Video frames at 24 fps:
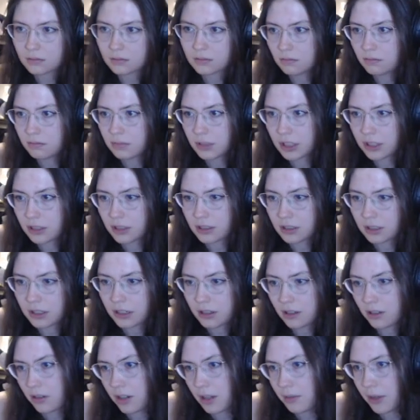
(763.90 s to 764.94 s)
because,
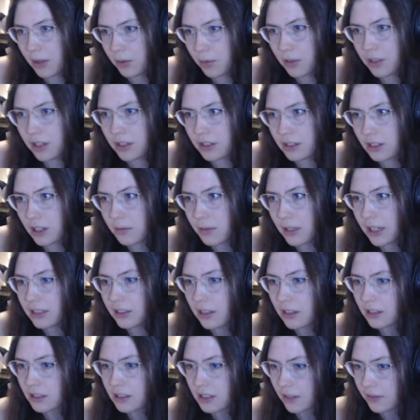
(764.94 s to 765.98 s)
okay, my rook is coming into
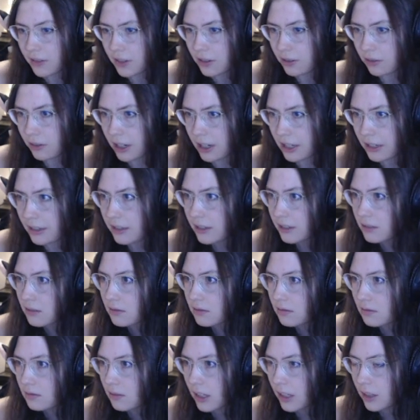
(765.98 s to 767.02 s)
the 7th rank.
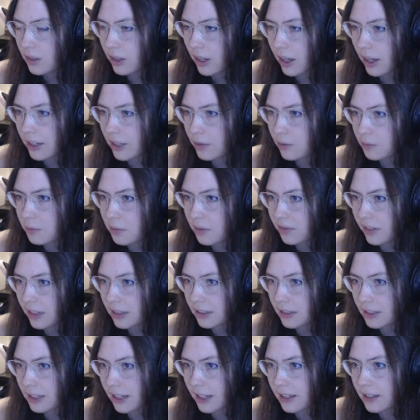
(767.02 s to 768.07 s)
I don't know how you would
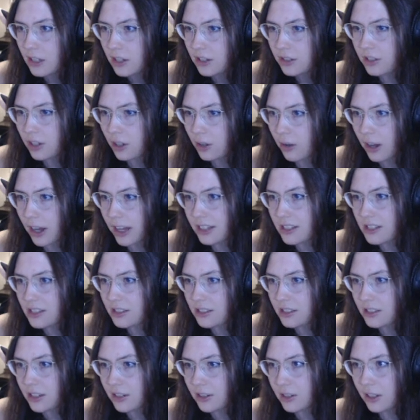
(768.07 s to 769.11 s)
prevent that. So I
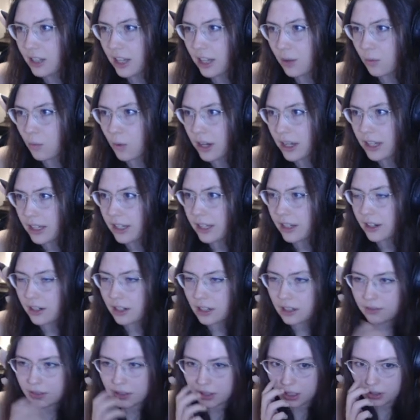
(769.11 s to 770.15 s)
still like white here,
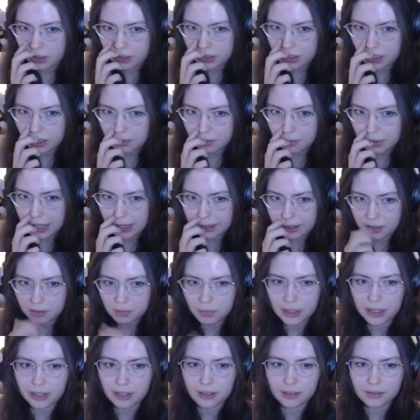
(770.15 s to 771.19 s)
even though it says black is
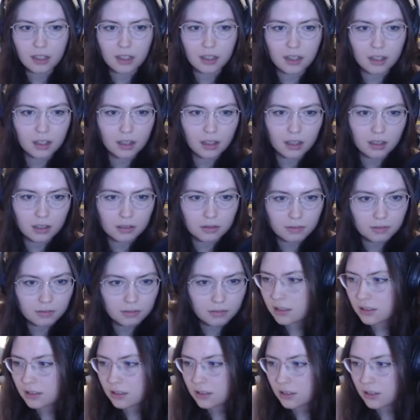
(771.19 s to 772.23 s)
better.
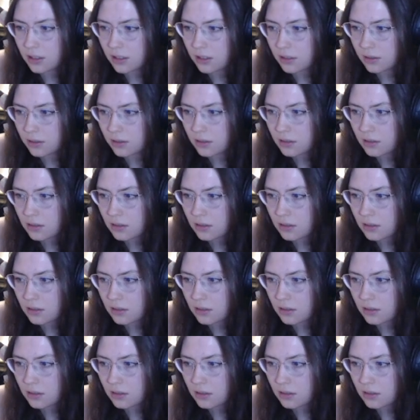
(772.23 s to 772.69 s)
So